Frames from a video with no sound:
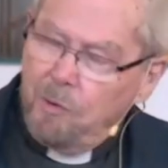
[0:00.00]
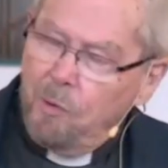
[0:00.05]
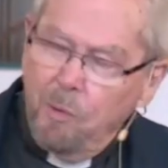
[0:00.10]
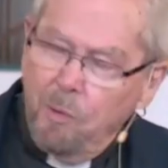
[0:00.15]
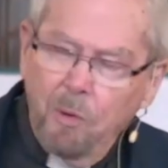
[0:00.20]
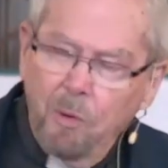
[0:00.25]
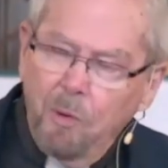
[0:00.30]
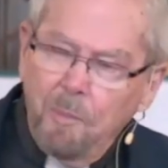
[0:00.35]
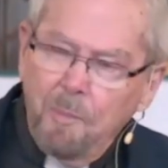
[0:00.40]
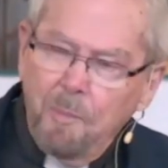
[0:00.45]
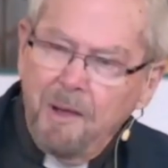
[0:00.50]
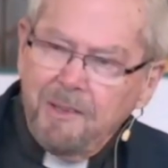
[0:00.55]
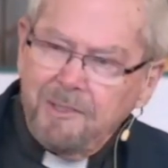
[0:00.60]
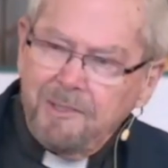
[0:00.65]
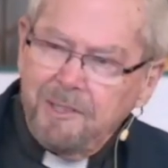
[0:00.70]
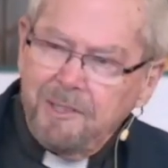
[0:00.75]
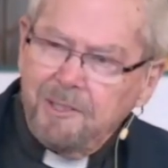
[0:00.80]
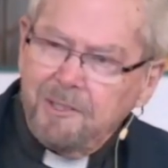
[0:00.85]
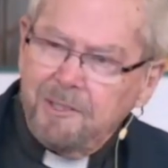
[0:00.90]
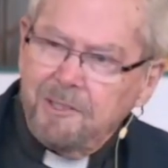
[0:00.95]
and in
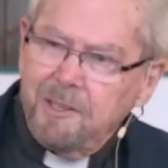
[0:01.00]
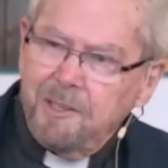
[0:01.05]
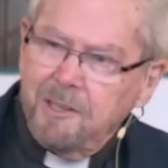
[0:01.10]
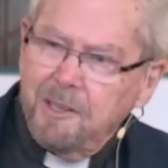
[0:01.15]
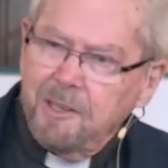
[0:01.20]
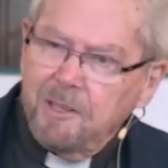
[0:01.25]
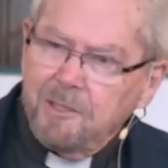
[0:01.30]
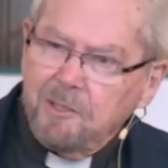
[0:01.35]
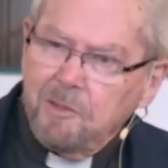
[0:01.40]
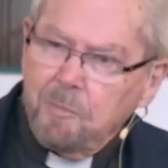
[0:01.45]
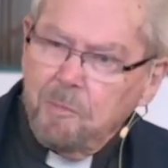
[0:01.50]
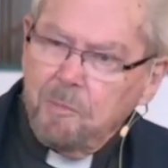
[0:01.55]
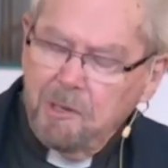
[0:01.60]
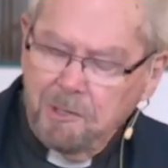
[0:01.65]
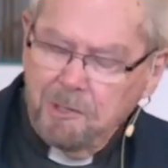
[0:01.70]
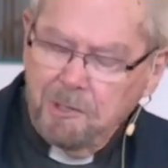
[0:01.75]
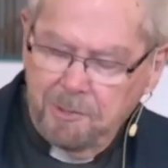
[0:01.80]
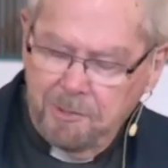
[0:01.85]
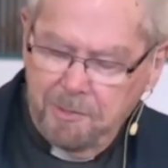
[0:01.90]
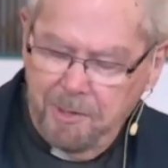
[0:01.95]
all my 60
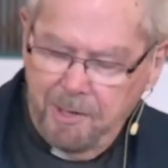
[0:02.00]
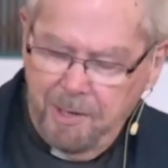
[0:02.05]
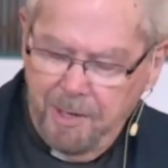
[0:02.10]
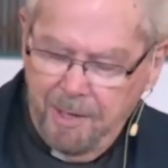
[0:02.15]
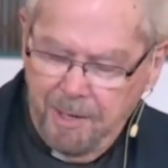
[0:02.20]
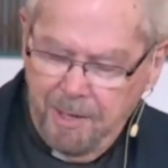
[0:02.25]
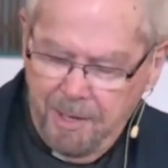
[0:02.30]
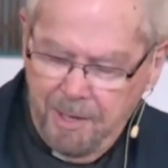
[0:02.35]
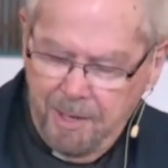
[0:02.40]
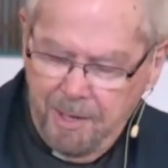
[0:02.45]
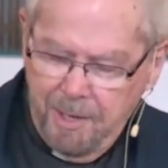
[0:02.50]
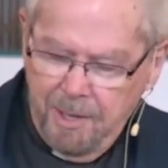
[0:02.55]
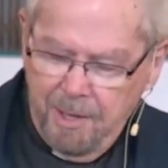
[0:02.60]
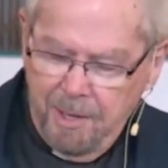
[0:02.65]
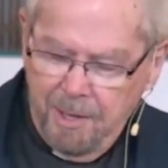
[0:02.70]
years of ministry,